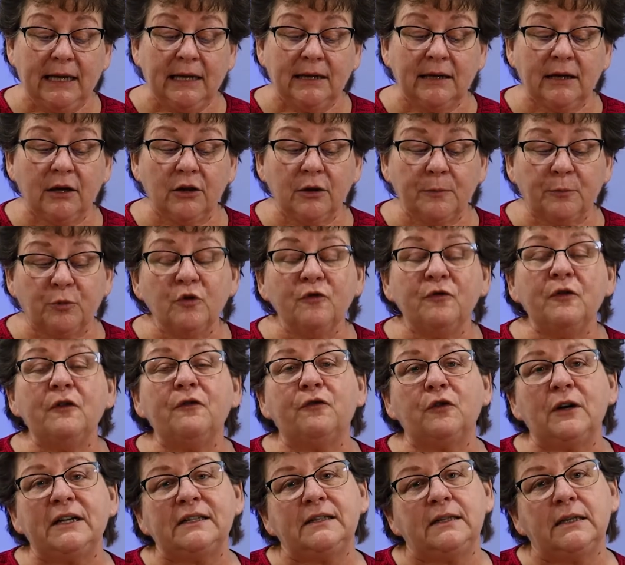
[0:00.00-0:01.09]
Now, the proof of
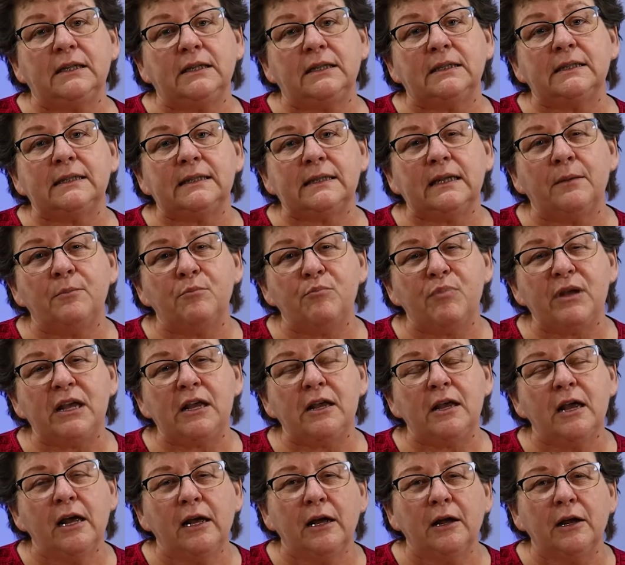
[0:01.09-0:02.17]
residence can
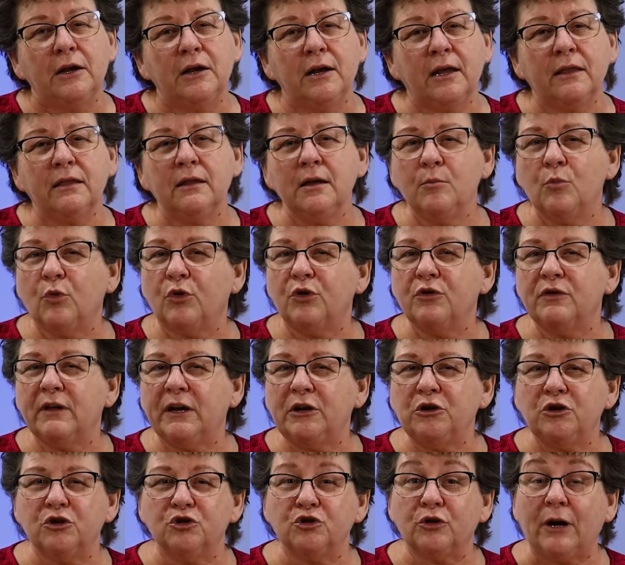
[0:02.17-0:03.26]
be nothing more
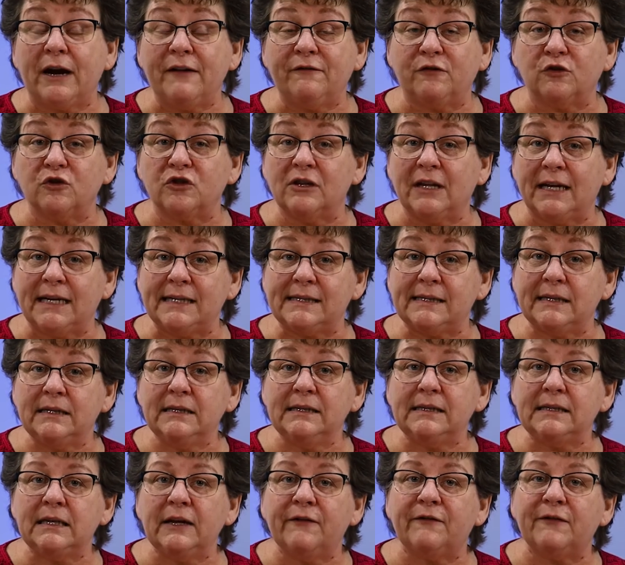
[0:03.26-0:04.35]
than your driver's
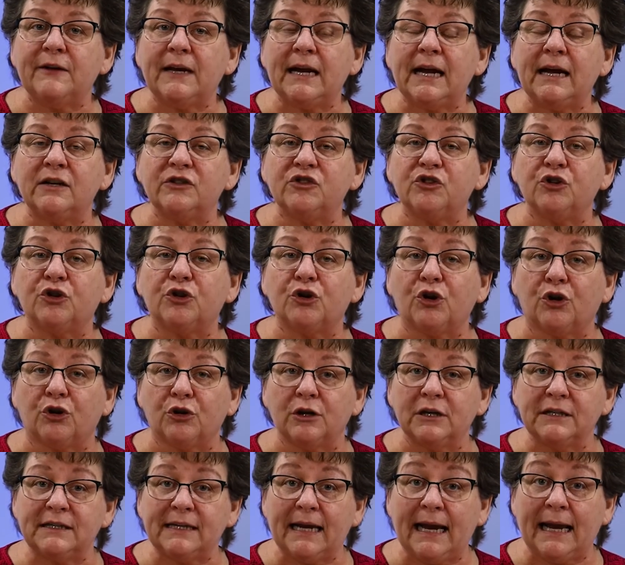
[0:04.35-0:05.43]
license if it has your
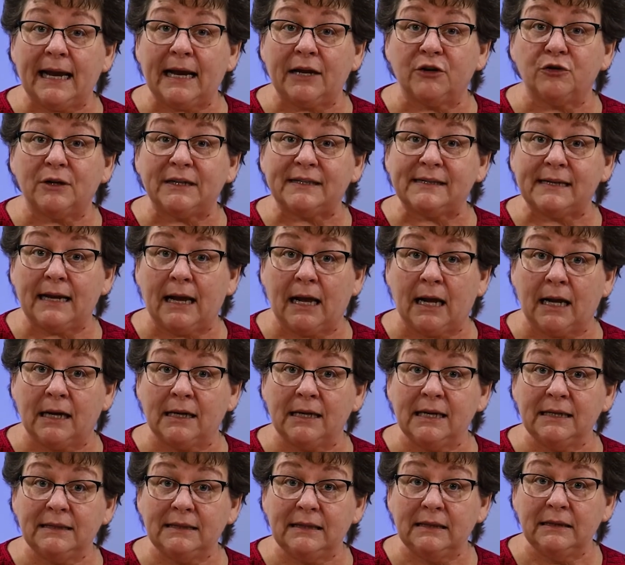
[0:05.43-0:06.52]
current address on
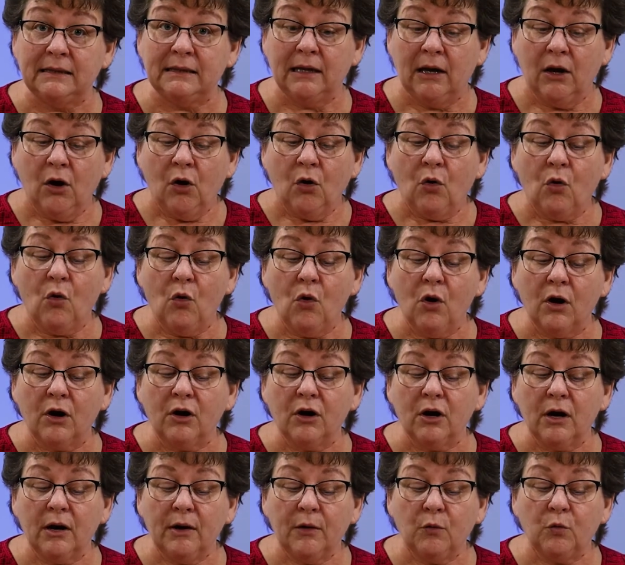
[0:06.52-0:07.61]
it,
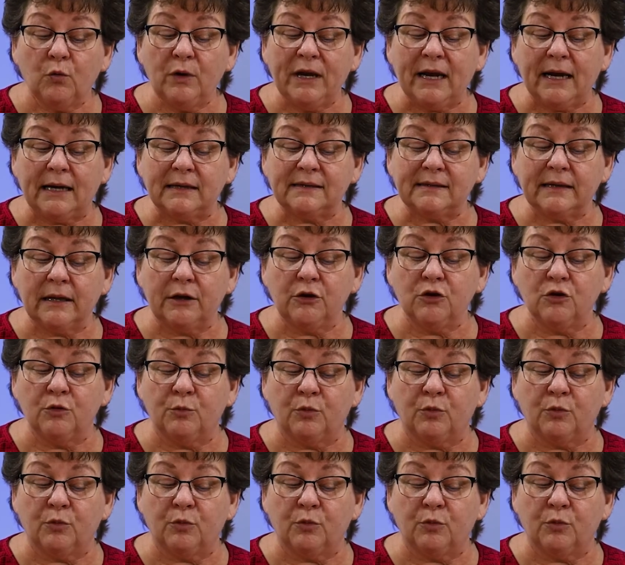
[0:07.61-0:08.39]
or we ask that you